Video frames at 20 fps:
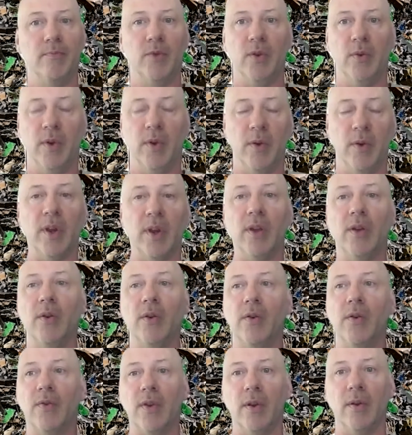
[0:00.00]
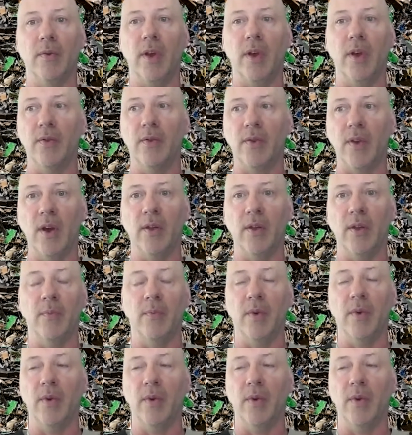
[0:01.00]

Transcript: doing reuse and selling